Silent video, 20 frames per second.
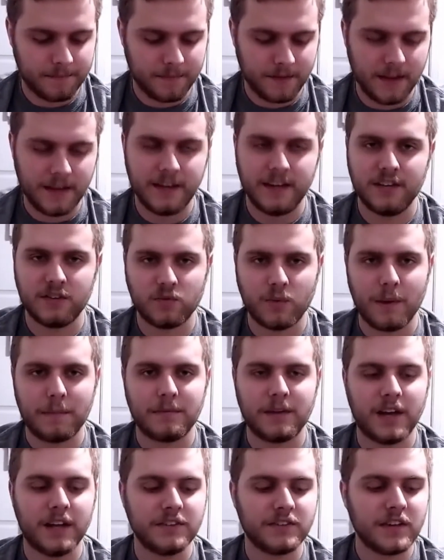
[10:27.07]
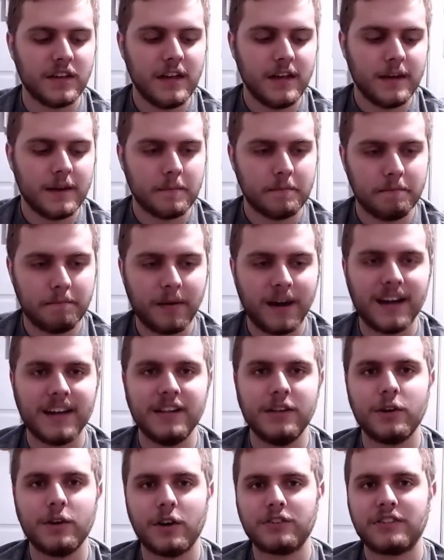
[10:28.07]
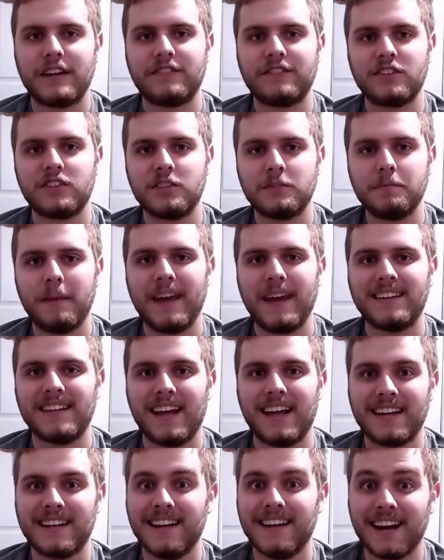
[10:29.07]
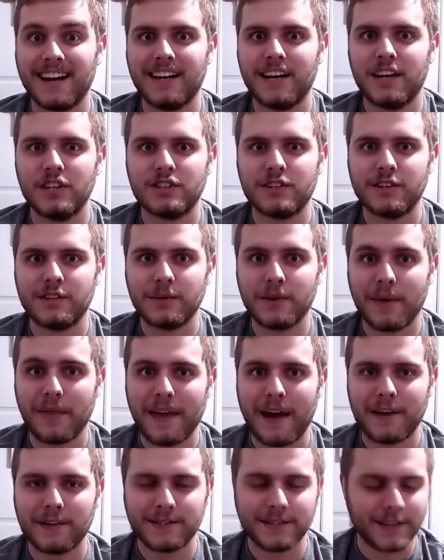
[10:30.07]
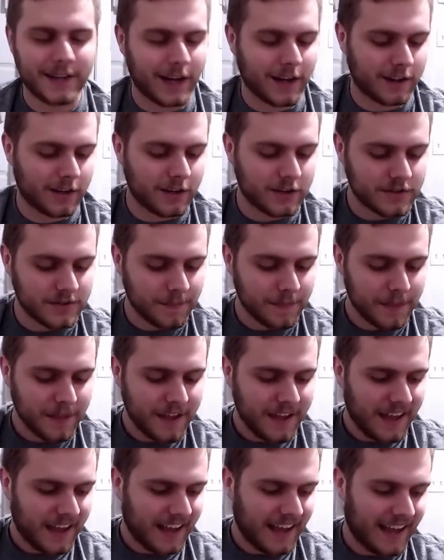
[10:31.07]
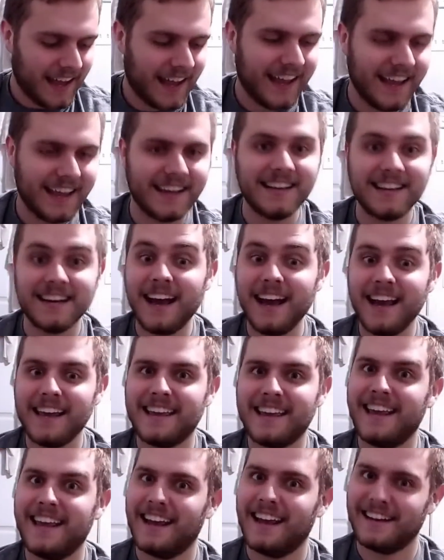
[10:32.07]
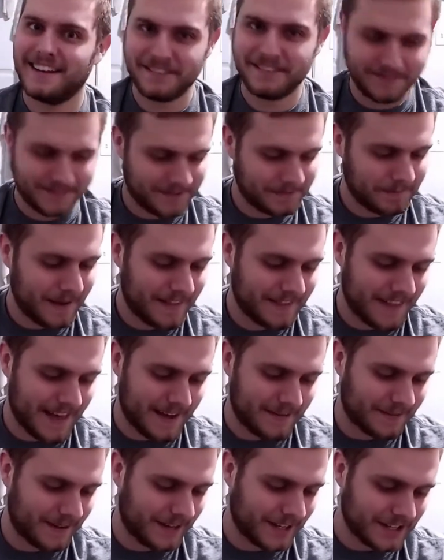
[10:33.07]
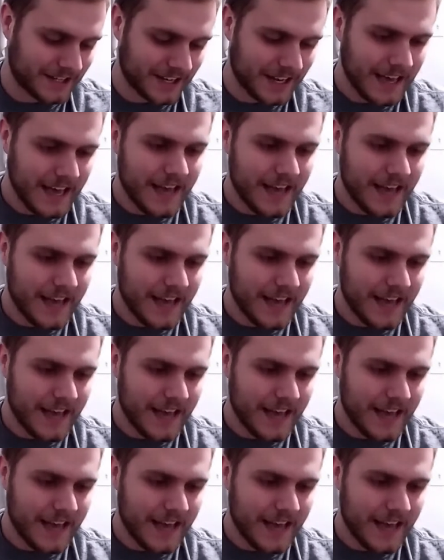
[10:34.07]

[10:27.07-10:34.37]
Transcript: Indy's whip does, but you'd also have to spend like $900 to $1,000, and I can't spend that much.